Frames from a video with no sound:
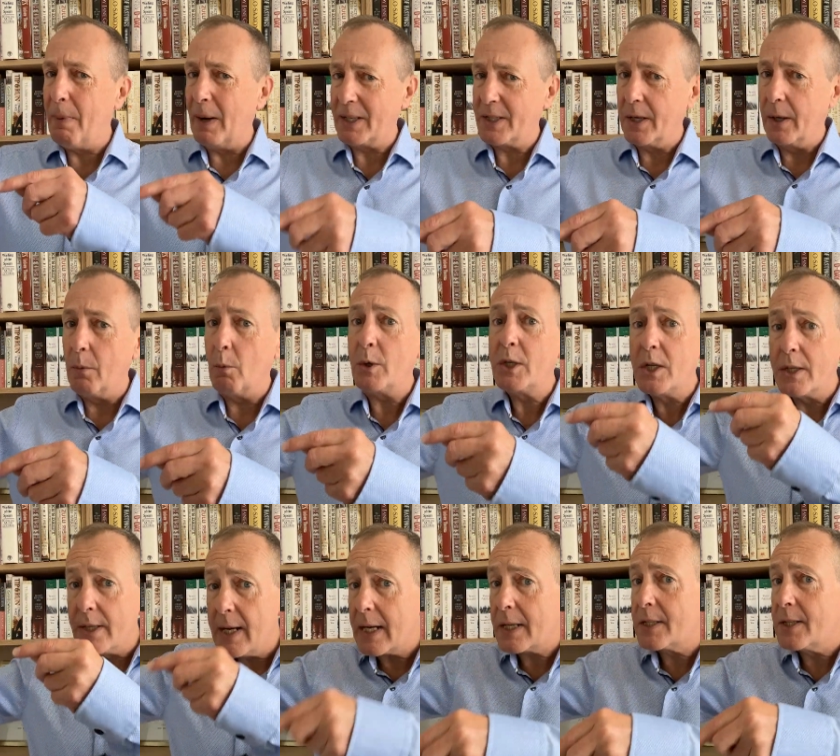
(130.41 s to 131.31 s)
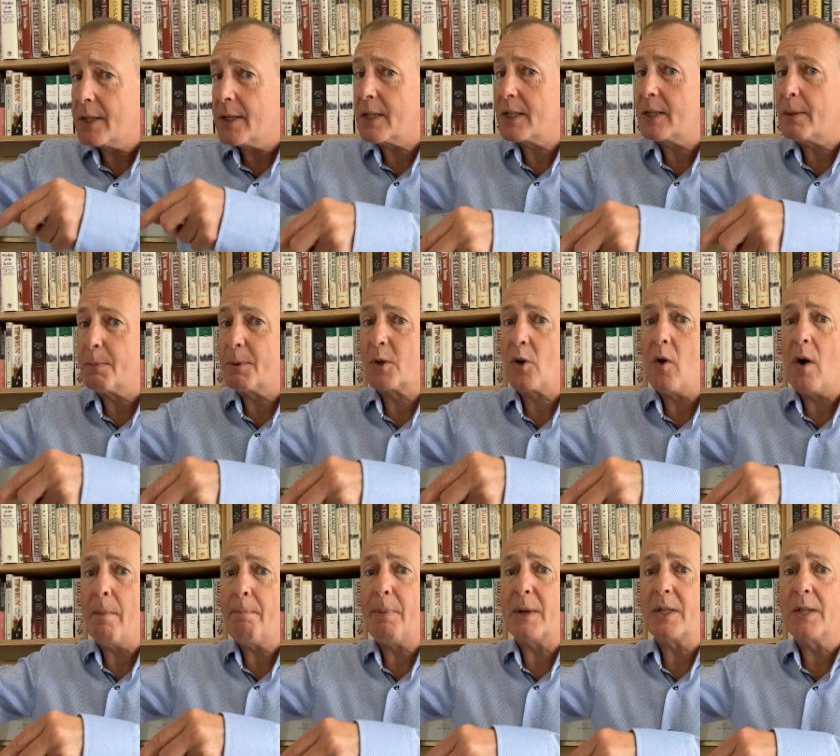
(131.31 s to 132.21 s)
button, which is next to the
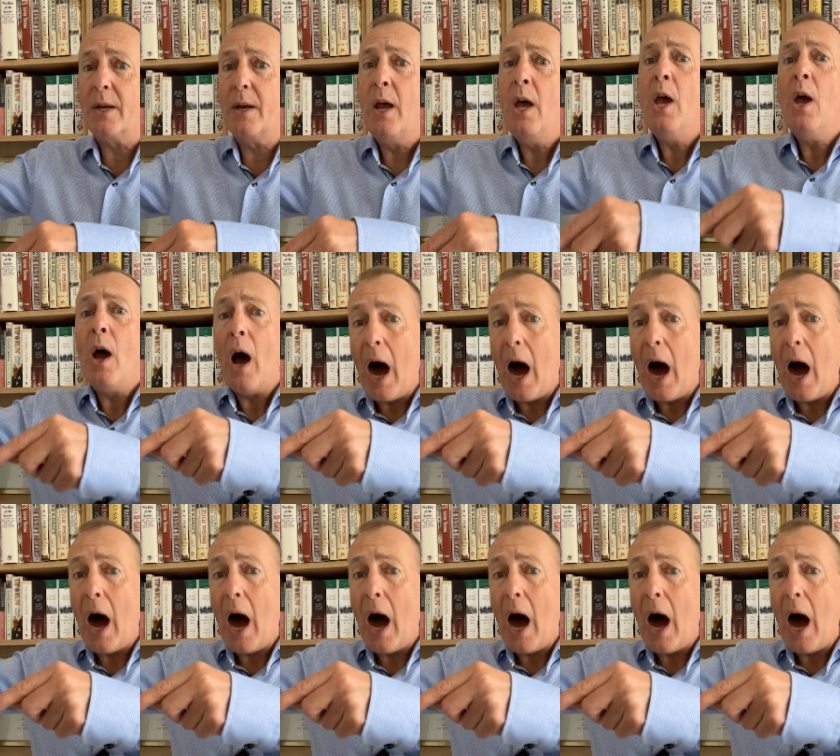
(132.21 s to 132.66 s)
subscribe button